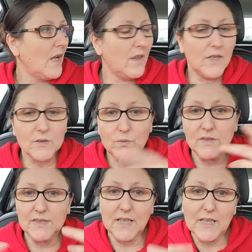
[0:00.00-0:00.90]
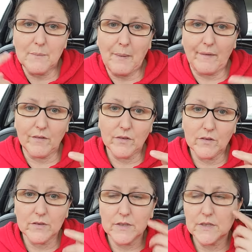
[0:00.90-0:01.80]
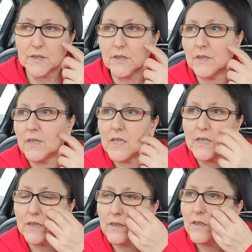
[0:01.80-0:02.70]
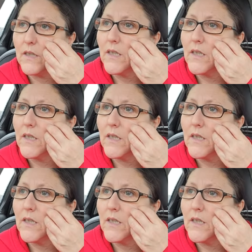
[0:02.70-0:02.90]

And that's when you start getting paranoid, and then,